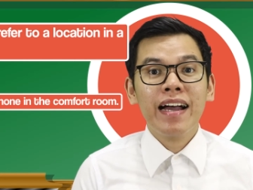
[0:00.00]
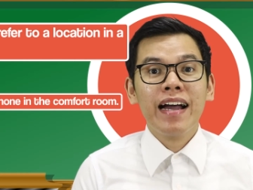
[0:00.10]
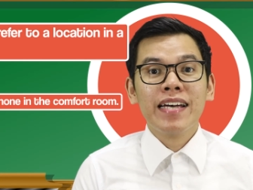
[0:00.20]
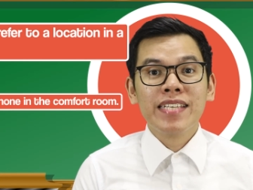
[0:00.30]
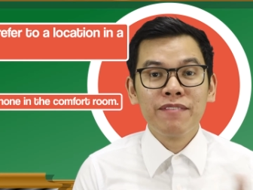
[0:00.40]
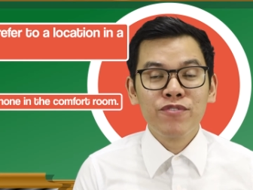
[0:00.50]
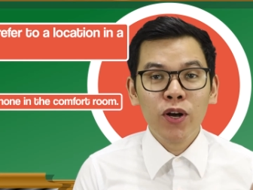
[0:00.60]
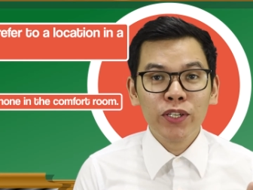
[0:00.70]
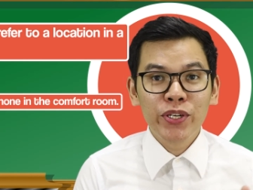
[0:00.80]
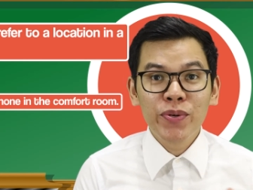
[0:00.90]
As I've
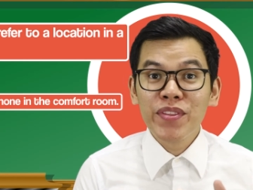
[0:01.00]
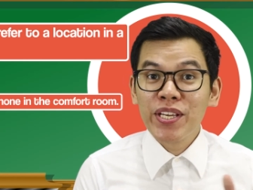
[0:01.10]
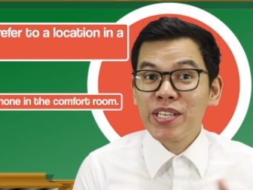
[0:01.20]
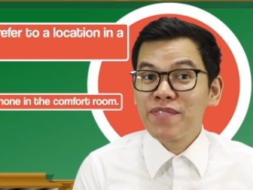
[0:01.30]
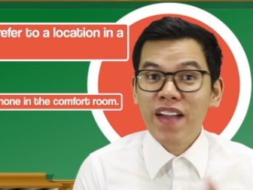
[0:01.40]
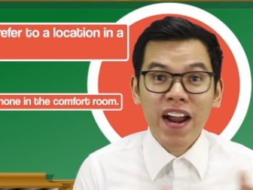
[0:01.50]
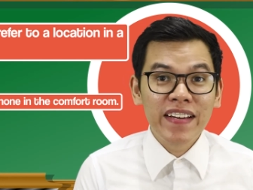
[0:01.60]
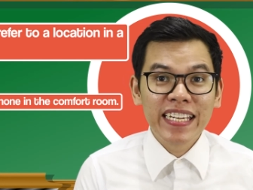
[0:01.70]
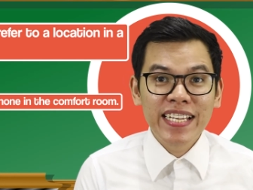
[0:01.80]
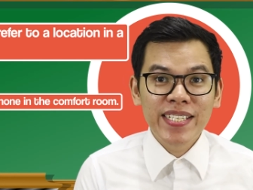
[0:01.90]
told you, this is
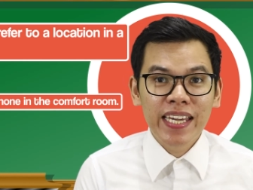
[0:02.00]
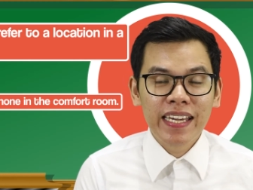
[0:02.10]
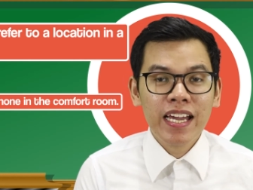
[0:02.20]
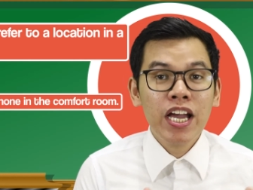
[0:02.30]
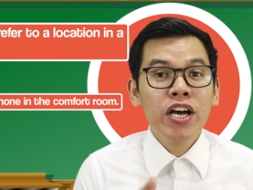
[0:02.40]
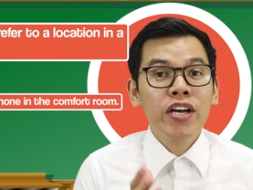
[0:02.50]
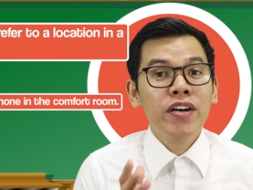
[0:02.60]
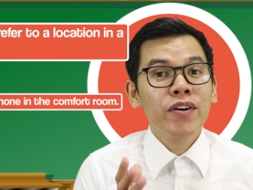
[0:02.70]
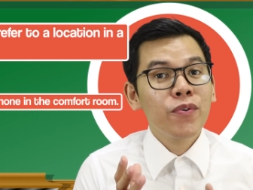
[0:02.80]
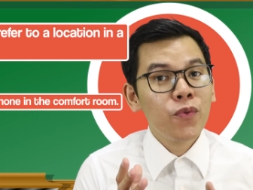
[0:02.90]
very easy.
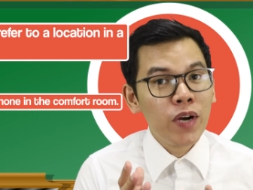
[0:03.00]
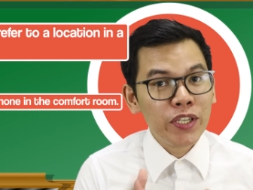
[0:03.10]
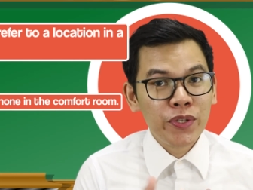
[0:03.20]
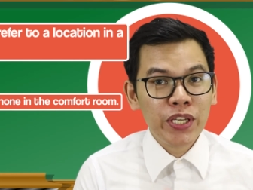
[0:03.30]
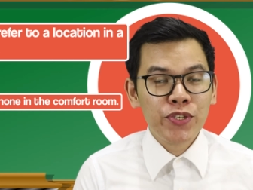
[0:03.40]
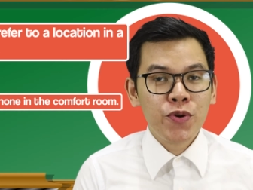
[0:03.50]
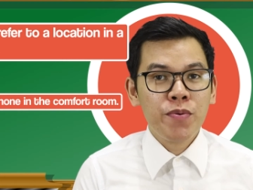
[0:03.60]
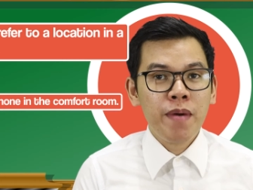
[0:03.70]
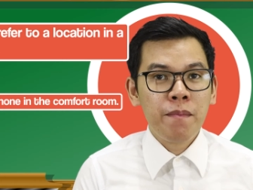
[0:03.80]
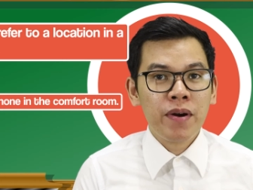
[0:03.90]
What you need to
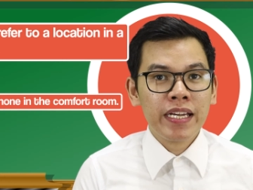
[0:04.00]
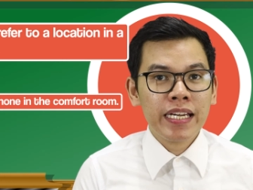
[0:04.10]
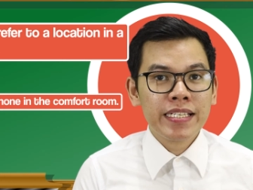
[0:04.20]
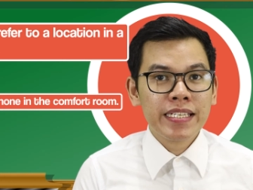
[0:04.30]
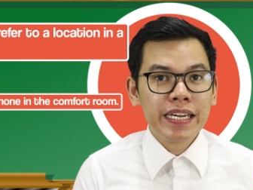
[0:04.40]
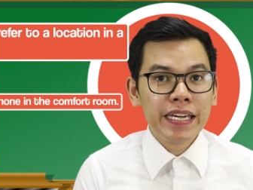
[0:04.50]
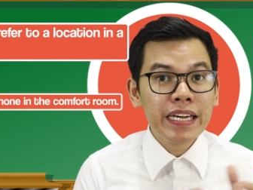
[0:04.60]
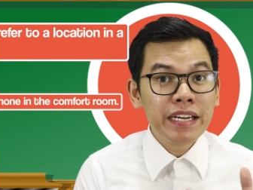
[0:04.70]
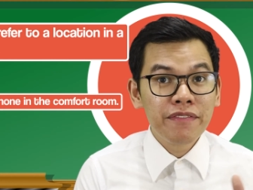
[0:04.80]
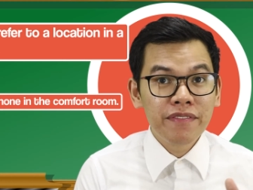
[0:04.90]
remember is
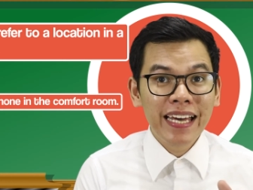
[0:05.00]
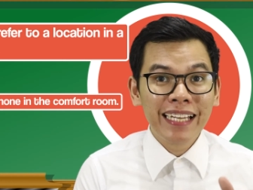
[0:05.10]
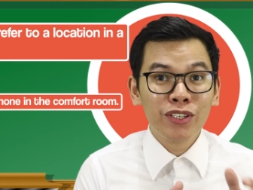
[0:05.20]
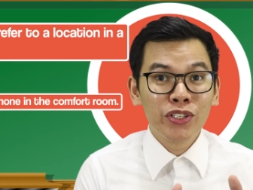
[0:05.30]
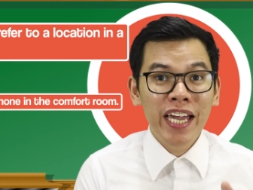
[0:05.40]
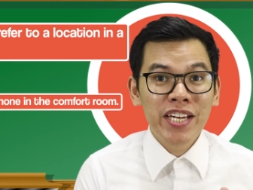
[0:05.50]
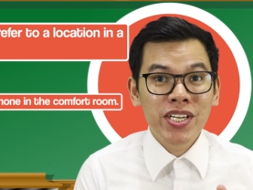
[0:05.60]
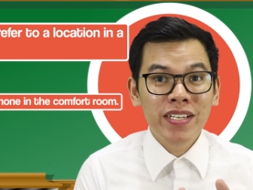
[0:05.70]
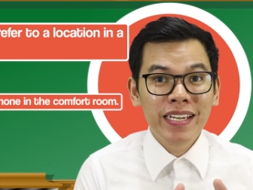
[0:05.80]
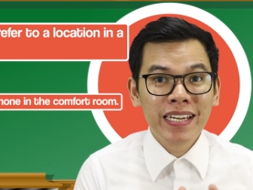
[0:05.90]
if that
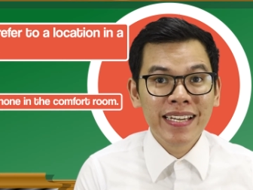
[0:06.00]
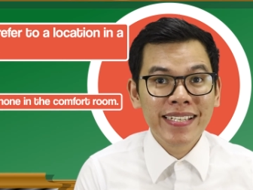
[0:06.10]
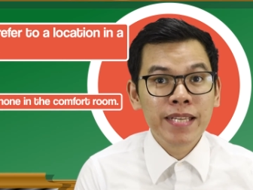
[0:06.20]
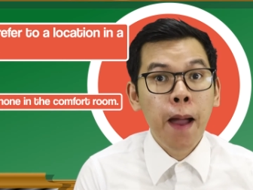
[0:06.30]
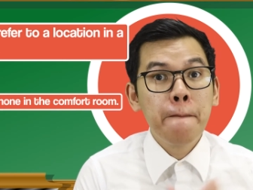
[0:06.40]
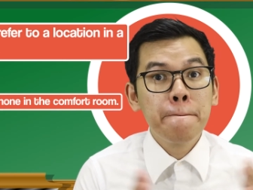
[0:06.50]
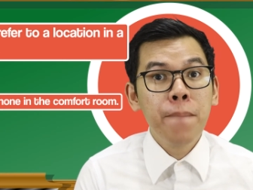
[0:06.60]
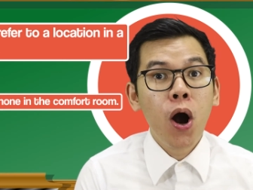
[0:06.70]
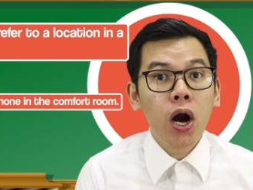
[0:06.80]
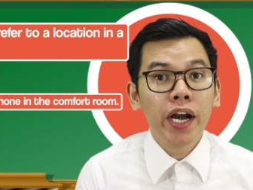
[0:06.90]
location is
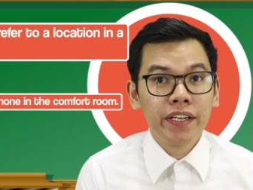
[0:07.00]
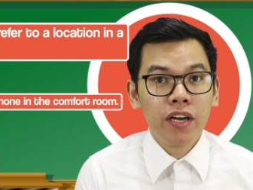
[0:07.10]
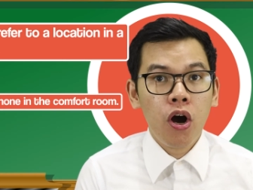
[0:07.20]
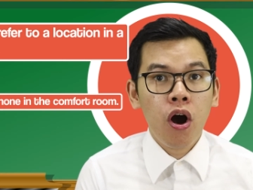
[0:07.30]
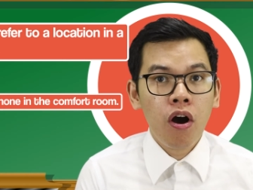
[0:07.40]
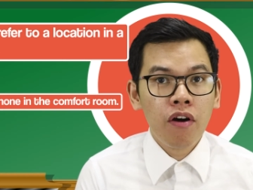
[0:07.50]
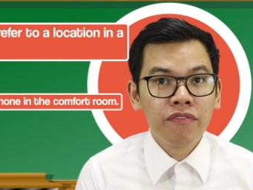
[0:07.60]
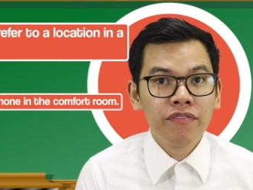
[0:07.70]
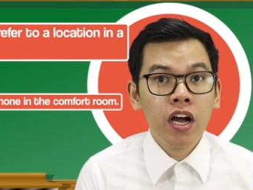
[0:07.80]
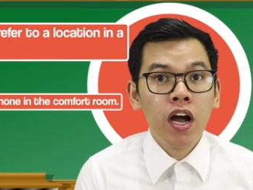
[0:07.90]
part
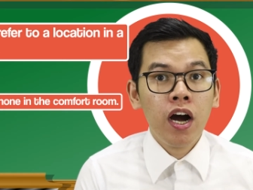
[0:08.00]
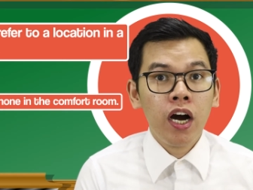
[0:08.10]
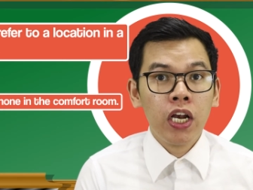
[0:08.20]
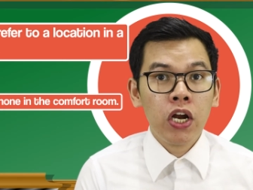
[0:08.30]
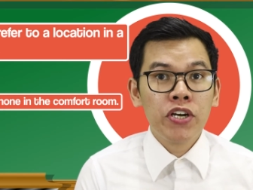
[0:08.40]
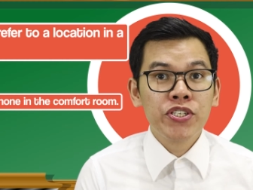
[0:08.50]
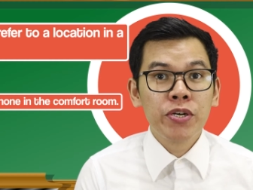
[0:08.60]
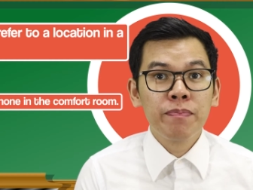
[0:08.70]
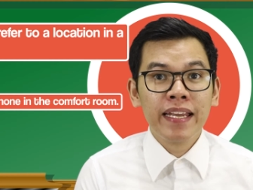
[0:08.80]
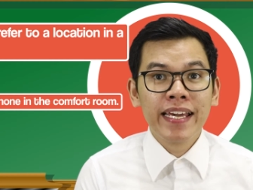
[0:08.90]
of a
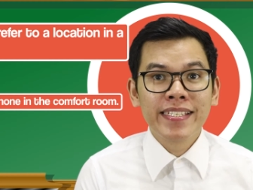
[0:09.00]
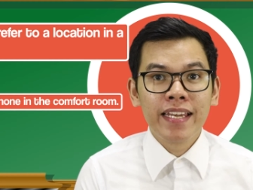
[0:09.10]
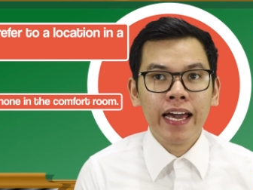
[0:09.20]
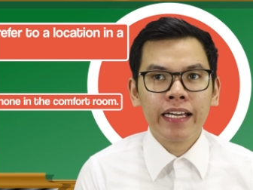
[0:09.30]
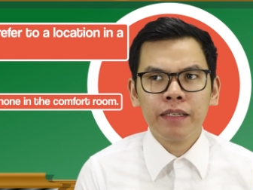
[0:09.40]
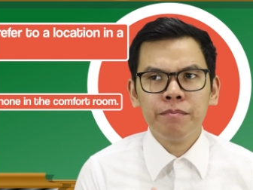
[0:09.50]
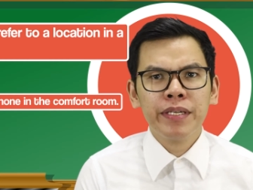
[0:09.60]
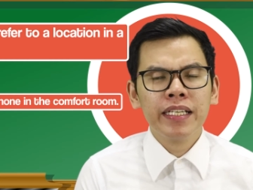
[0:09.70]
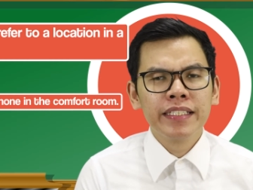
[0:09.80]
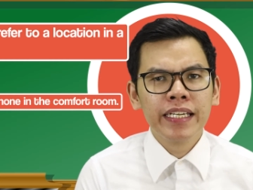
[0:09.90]
larger place like a
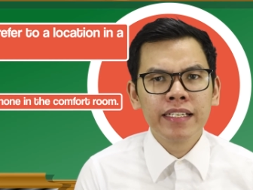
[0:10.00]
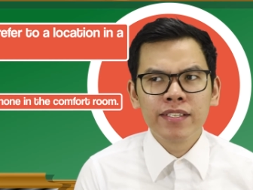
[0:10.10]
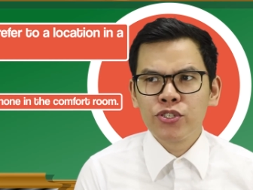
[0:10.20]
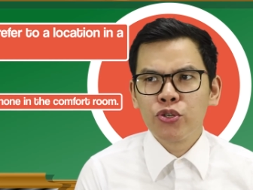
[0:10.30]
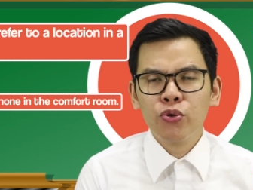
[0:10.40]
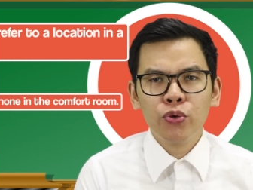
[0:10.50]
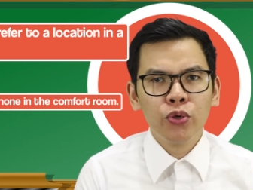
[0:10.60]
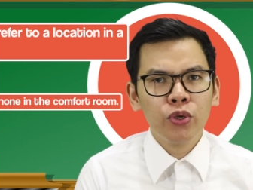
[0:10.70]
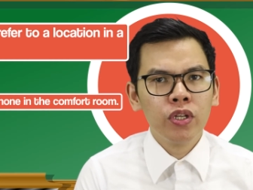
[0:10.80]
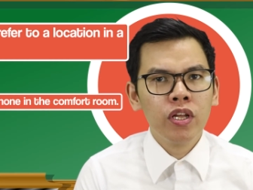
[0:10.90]
building, a
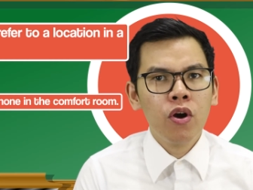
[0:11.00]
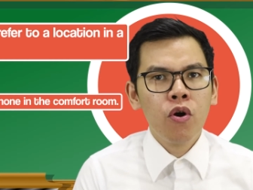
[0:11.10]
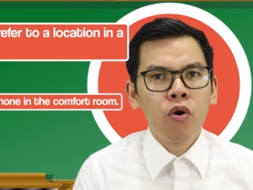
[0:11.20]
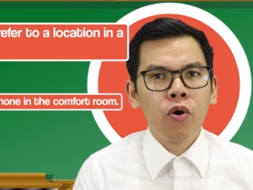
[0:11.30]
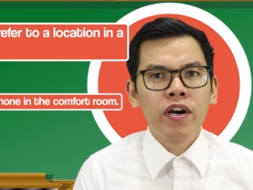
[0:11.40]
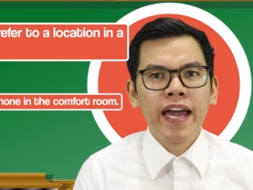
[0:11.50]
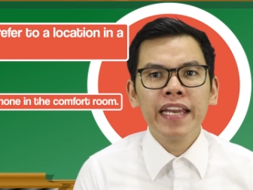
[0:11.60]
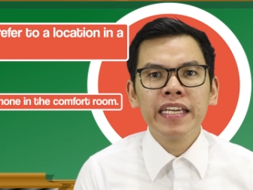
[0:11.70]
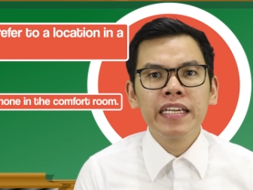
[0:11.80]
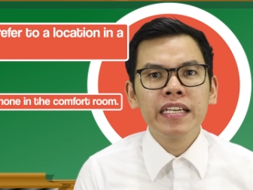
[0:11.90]
school, or
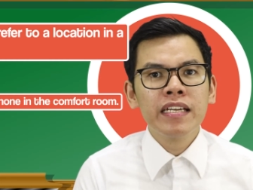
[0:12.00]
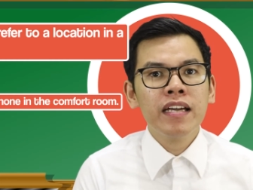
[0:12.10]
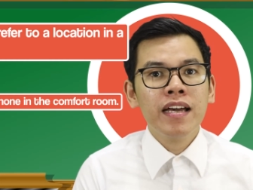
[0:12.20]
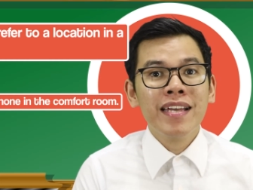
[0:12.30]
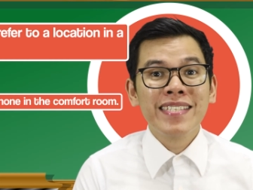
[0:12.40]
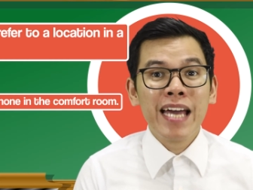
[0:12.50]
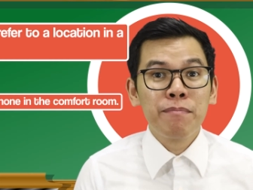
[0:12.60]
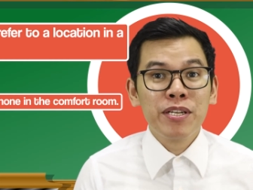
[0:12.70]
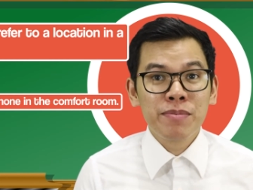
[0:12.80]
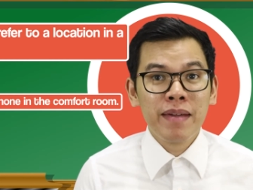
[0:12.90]
any
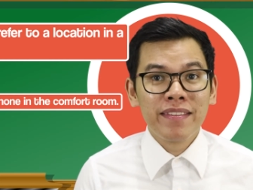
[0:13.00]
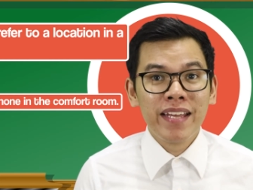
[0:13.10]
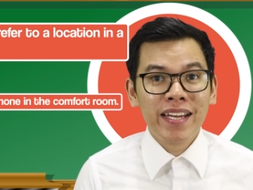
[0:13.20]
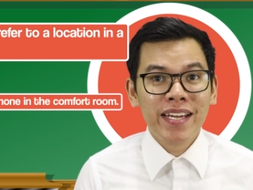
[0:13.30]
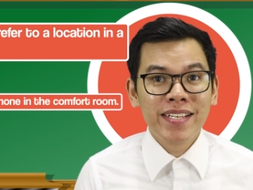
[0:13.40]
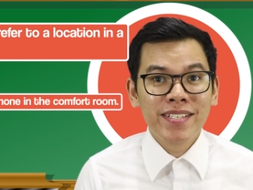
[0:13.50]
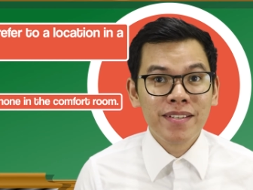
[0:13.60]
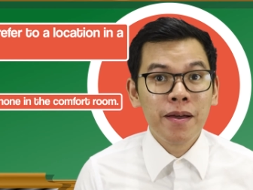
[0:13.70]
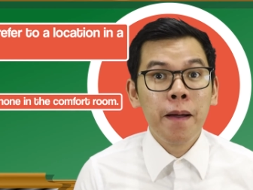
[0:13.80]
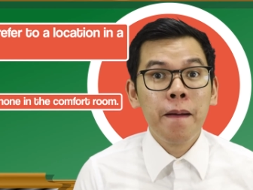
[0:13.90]
establishment that
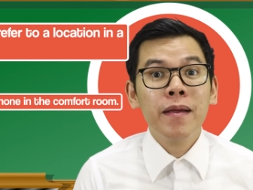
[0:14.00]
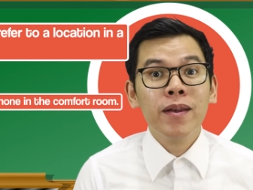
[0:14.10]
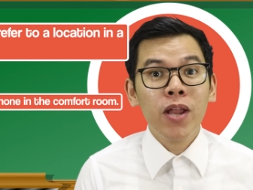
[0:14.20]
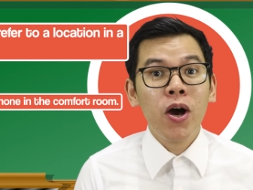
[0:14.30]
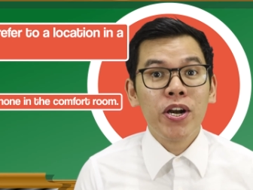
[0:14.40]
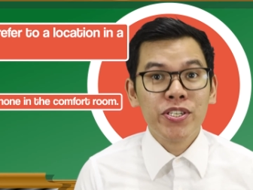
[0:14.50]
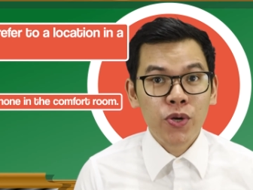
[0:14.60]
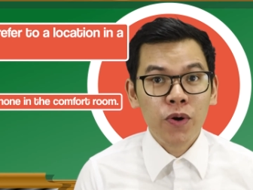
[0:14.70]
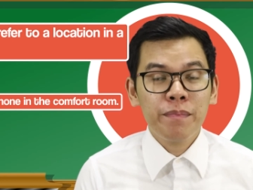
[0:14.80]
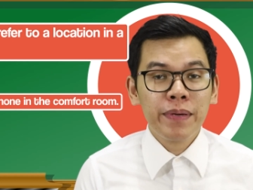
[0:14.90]
is large
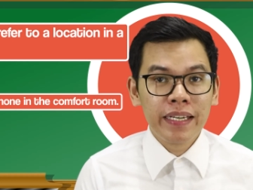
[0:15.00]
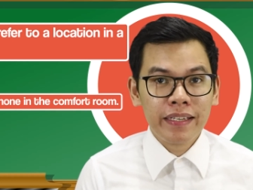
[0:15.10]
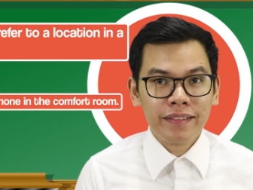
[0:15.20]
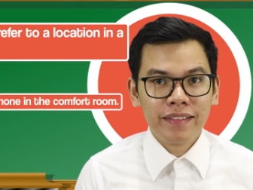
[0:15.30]
or big,